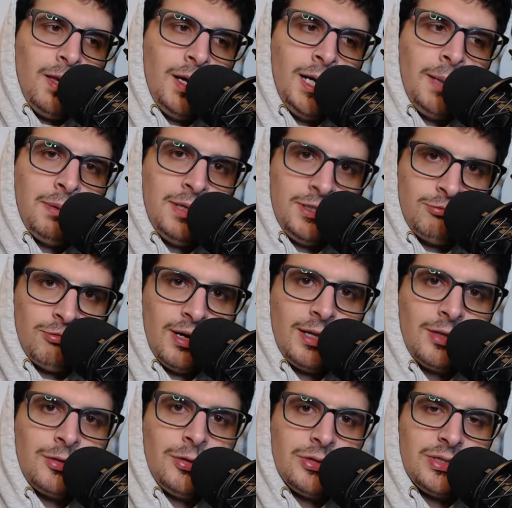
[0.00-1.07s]
but he's
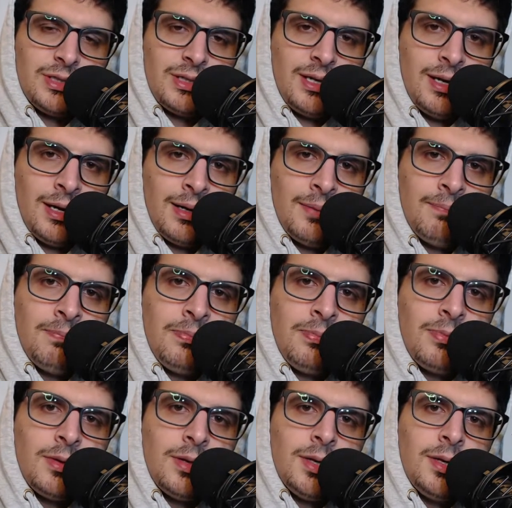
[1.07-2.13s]
writing Tulsa King.
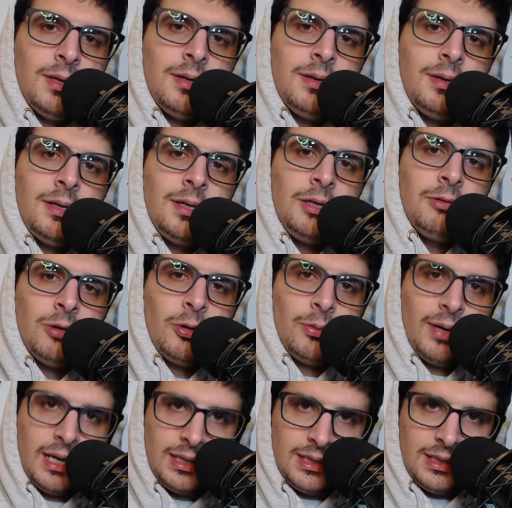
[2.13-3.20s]
He
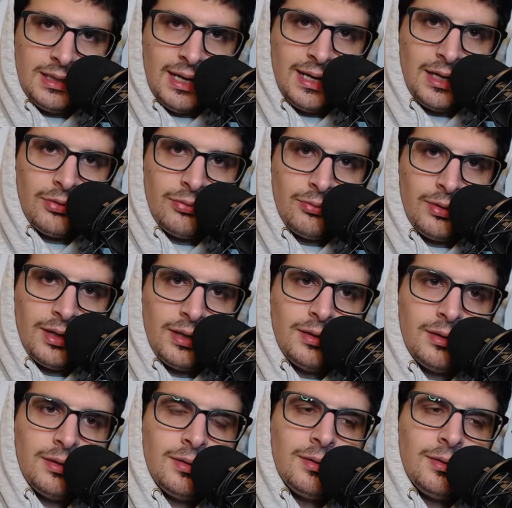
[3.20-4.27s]
wrote 1883.